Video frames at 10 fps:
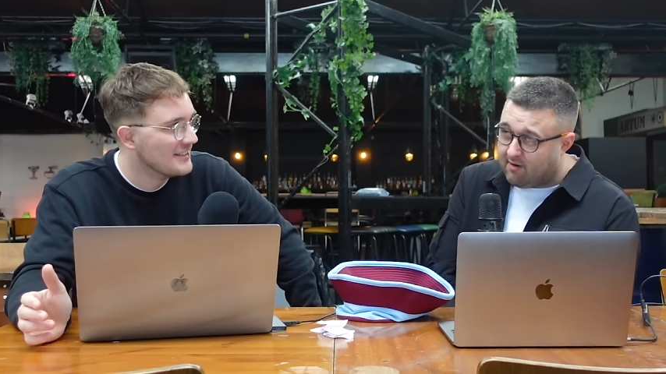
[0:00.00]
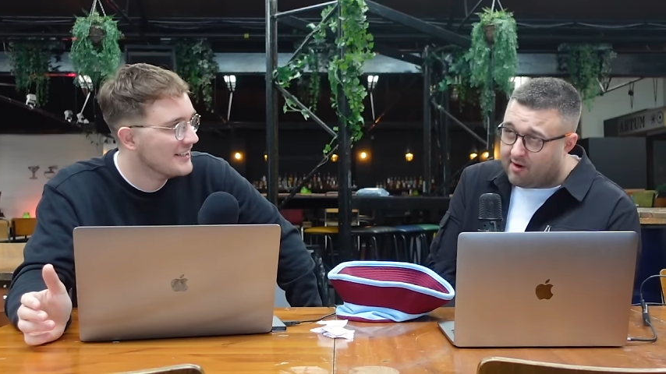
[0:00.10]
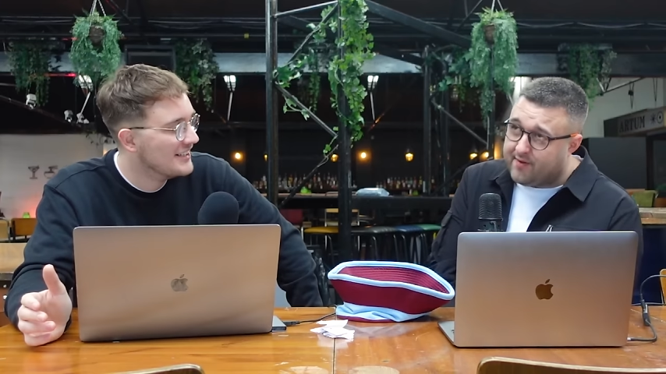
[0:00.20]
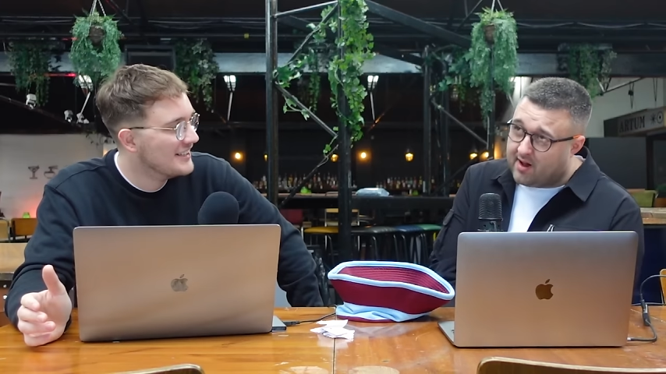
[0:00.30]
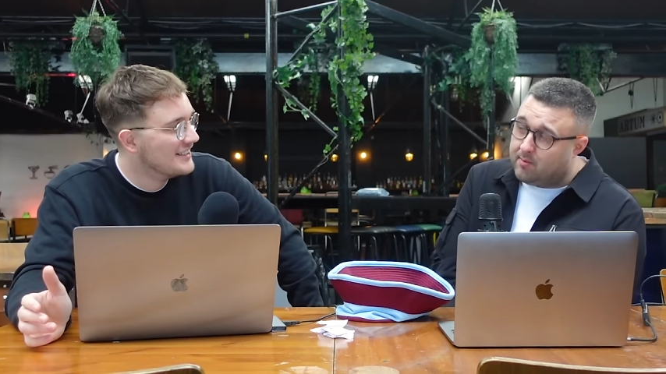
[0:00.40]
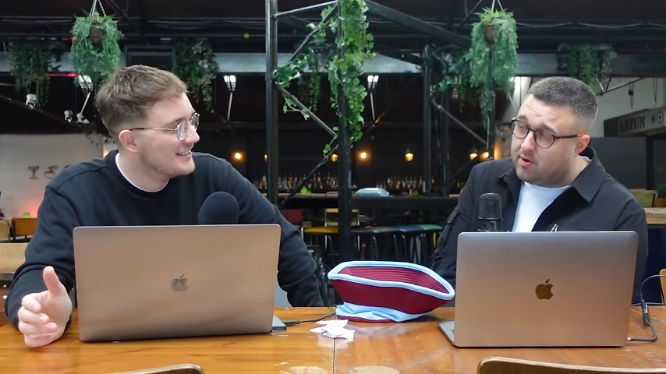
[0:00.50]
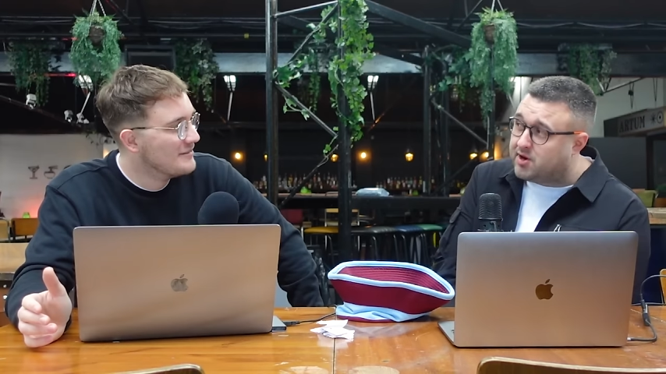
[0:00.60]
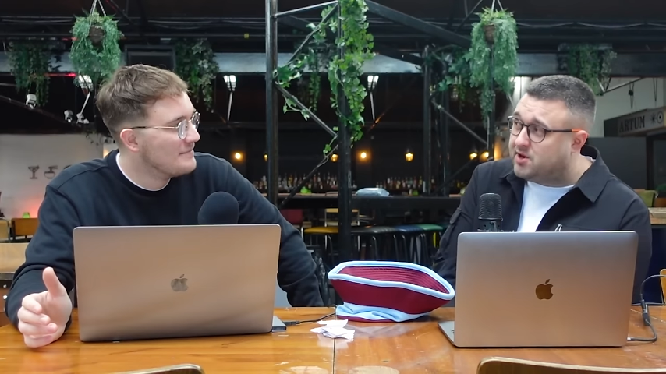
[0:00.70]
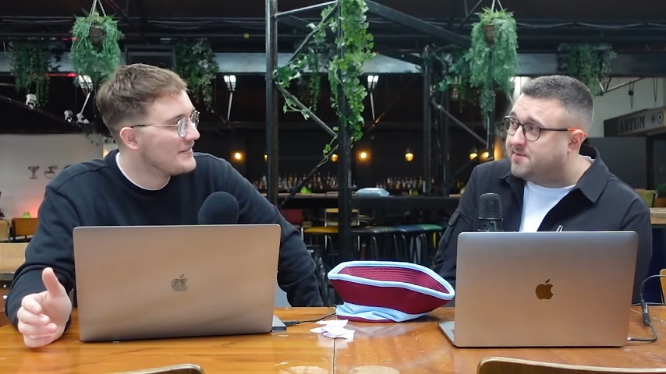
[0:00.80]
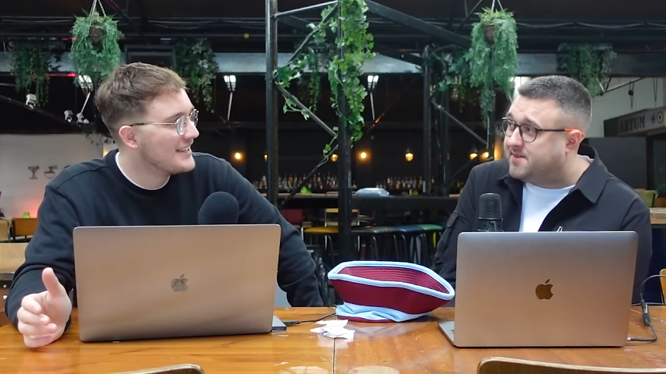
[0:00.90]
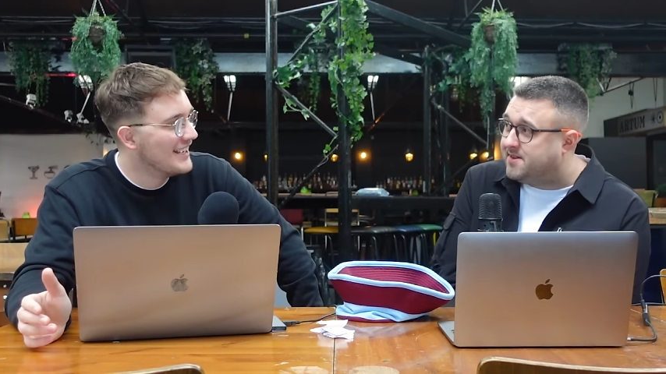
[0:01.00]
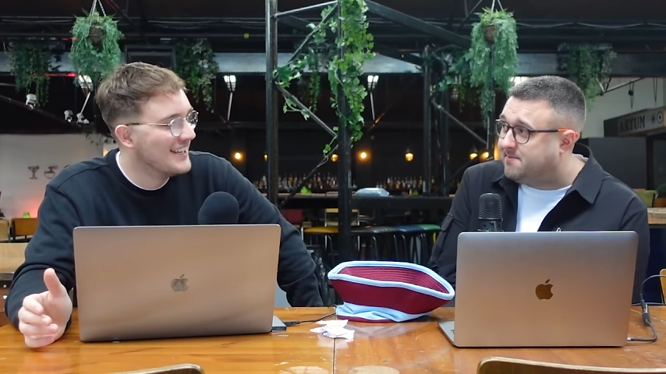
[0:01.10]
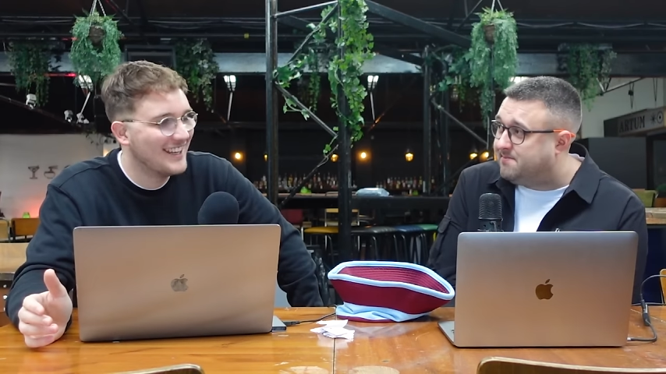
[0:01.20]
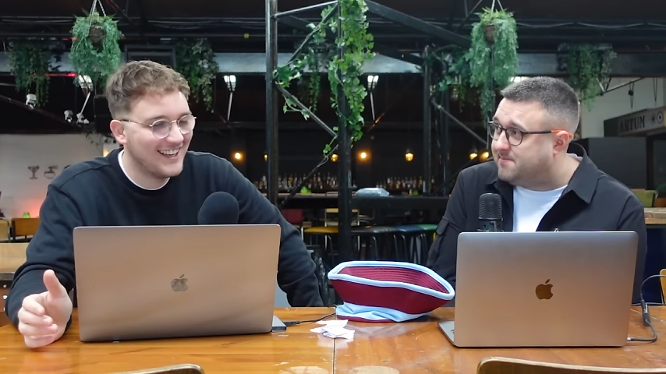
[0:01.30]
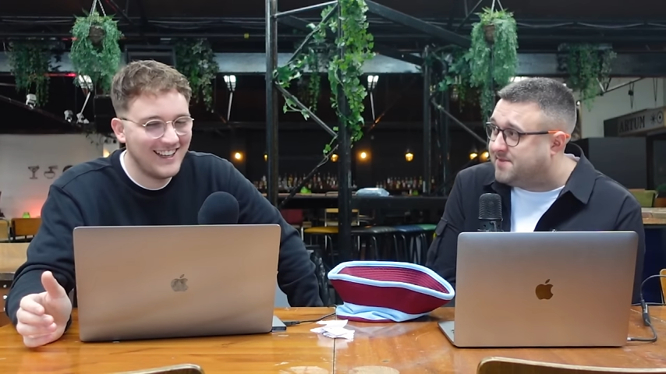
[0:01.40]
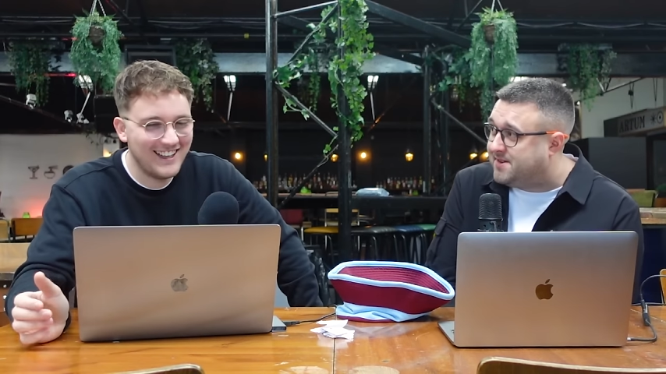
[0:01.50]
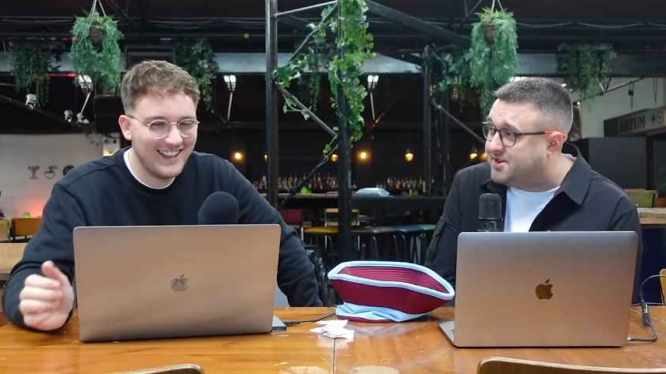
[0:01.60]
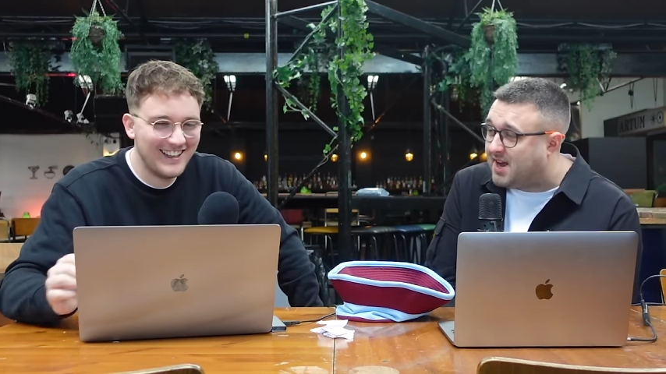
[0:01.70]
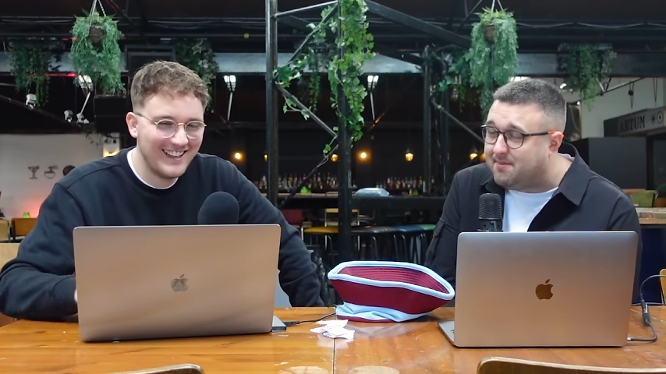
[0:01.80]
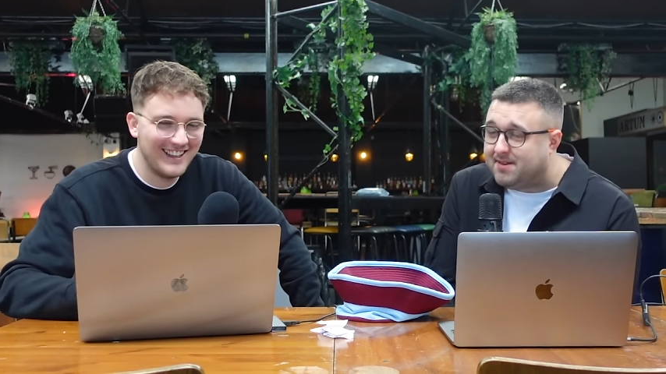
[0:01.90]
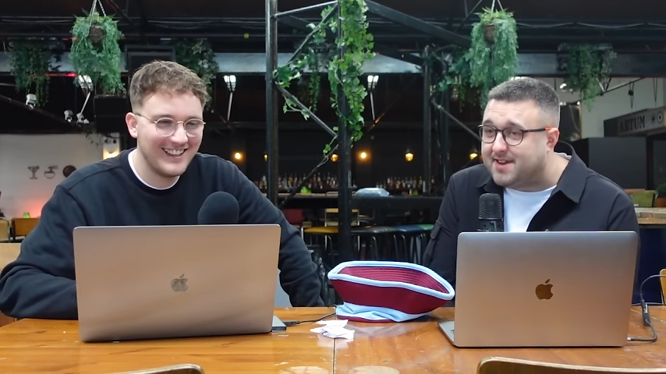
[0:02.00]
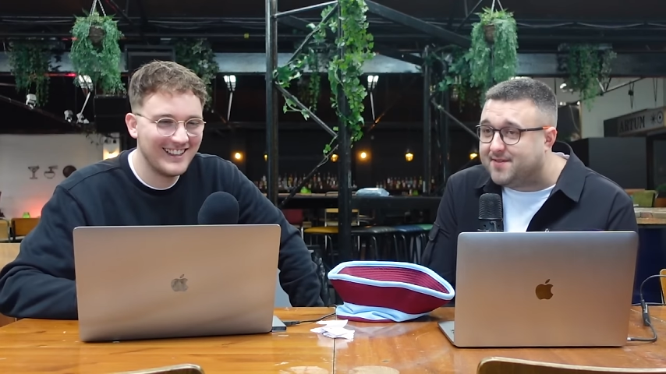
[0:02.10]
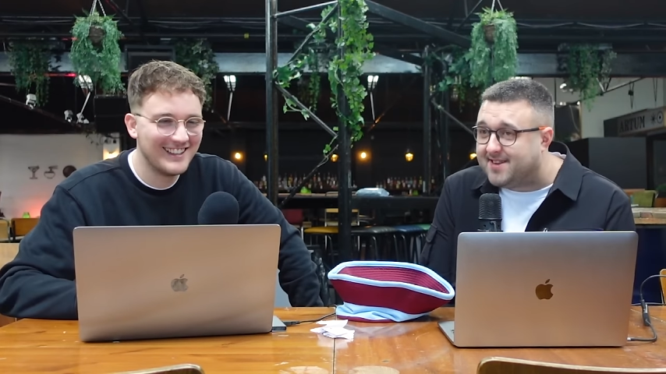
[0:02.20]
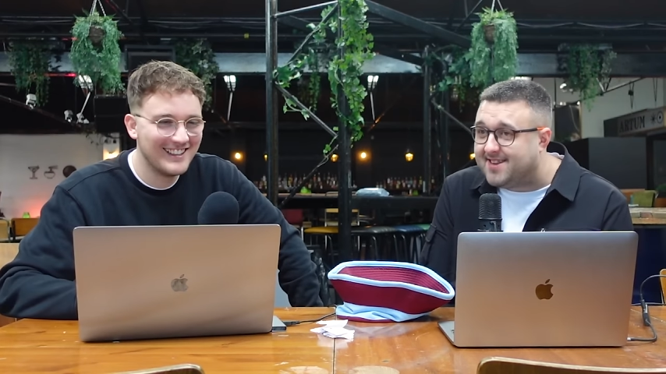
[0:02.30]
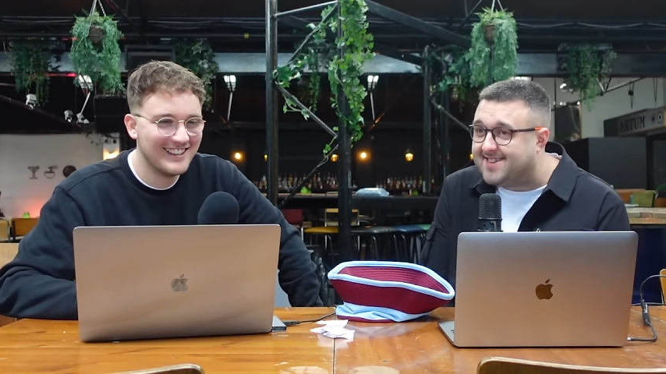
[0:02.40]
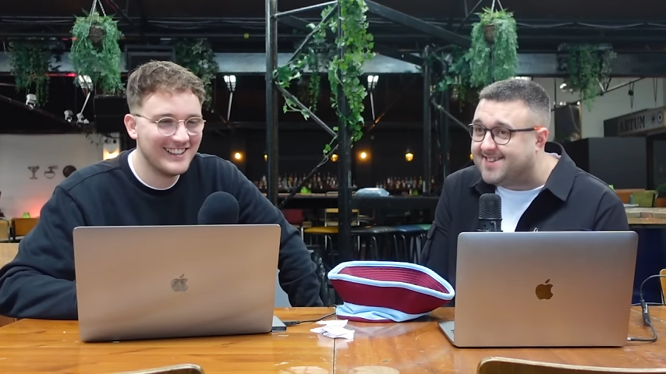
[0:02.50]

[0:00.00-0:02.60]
Speaker 1: Yeah, I feel like I'm looking up to to Jamie definitely.